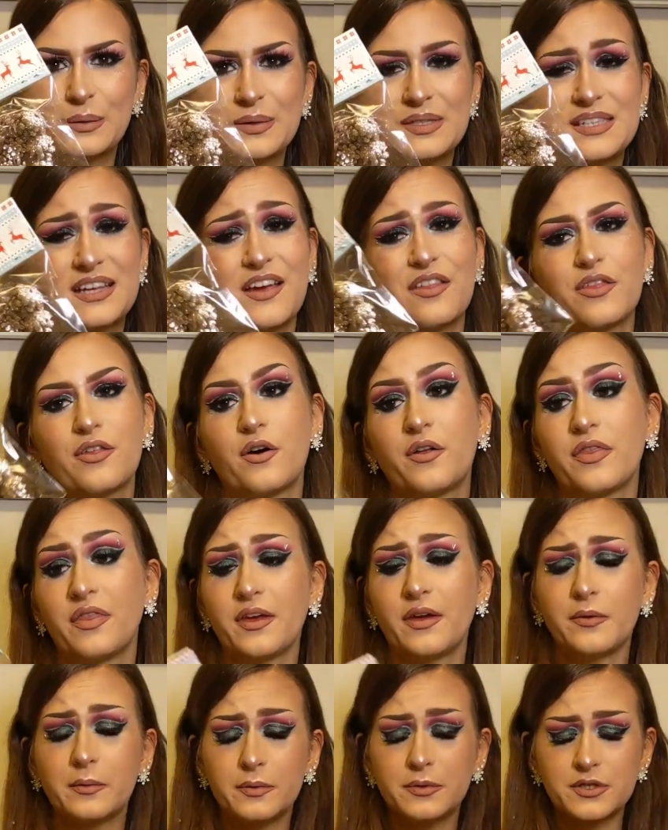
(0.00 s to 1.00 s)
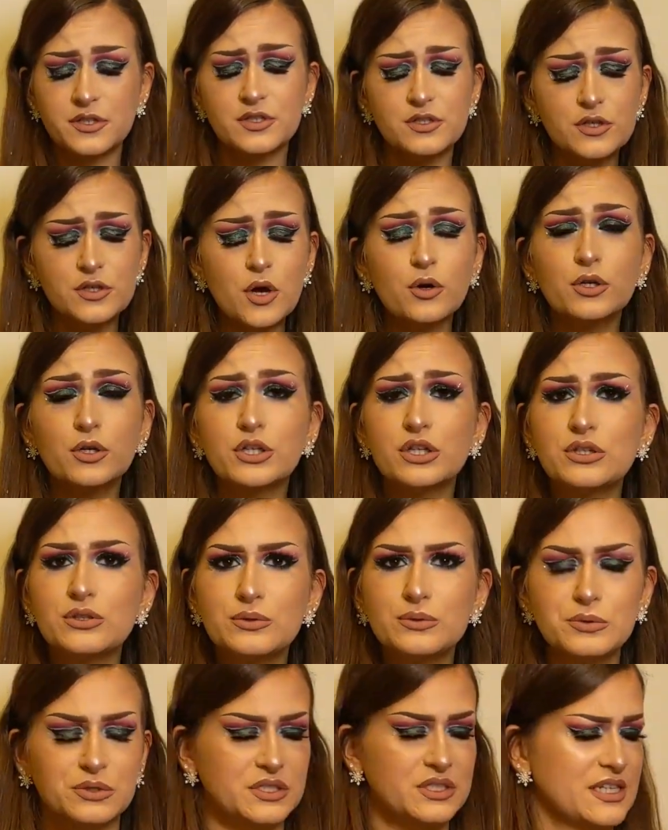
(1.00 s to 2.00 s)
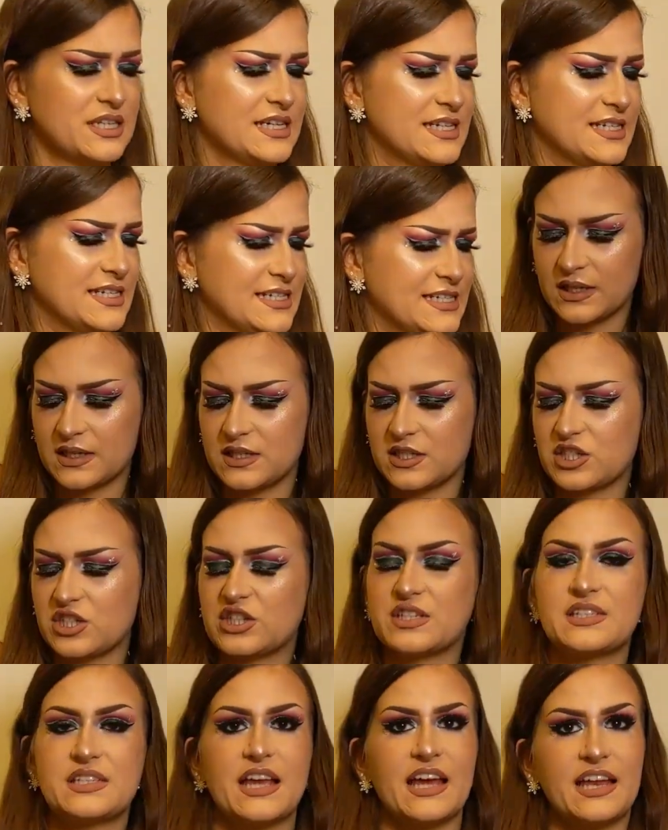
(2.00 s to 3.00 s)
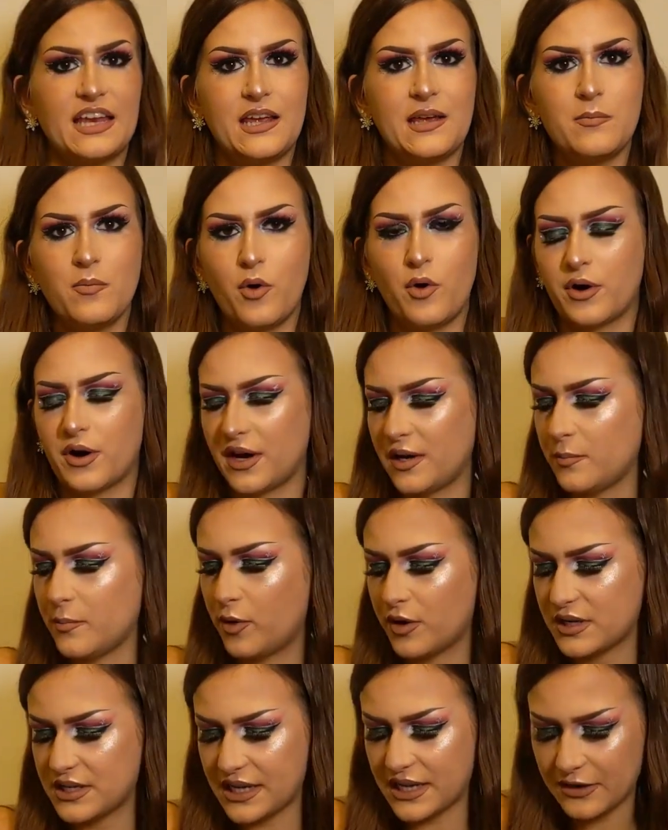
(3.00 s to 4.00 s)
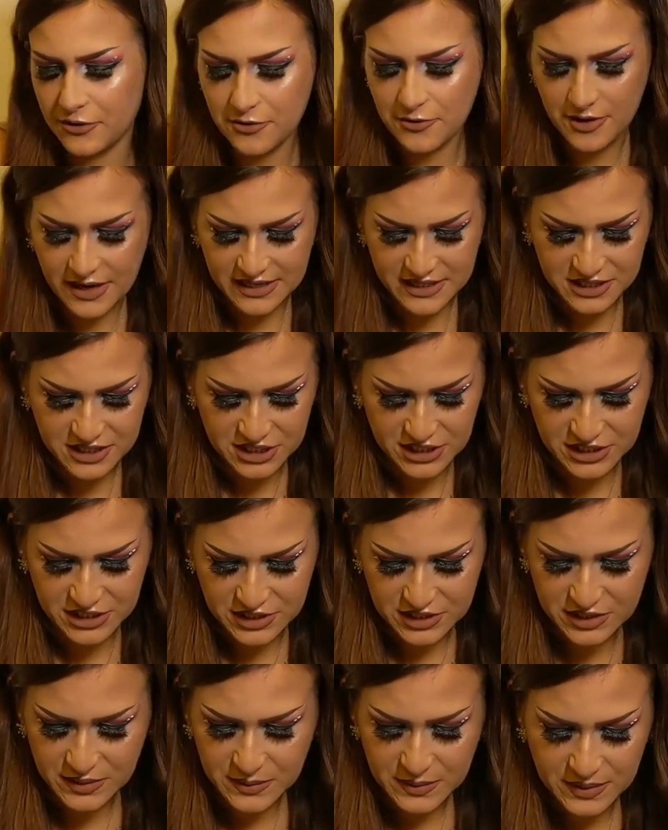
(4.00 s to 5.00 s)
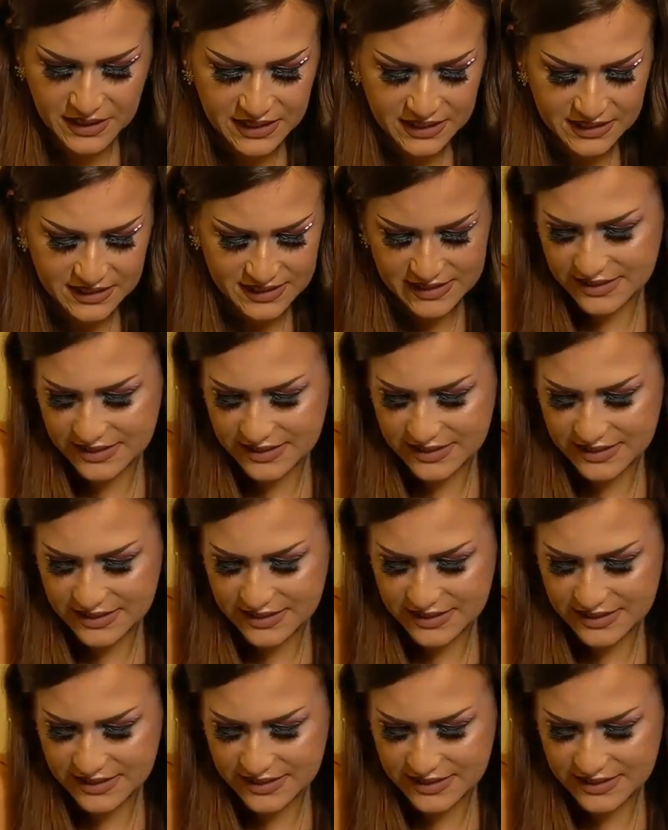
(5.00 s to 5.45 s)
cones. I thought they were so cute. Just adding more and more decoration to it